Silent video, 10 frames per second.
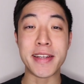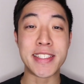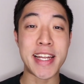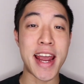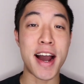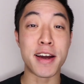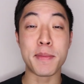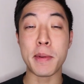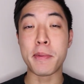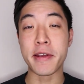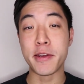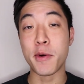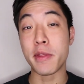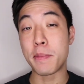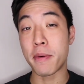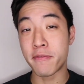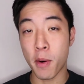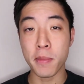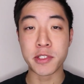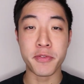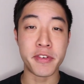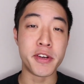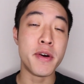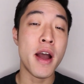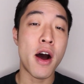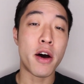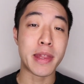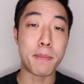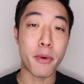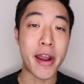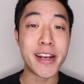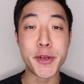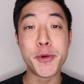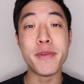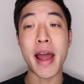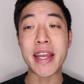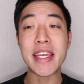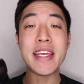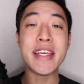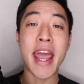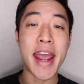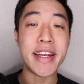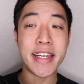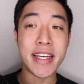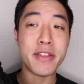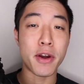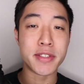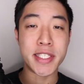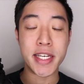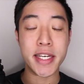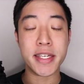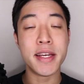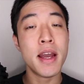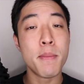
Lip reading: and today I'm going to be bringing you all the performance review on the brand new Nike KD 13.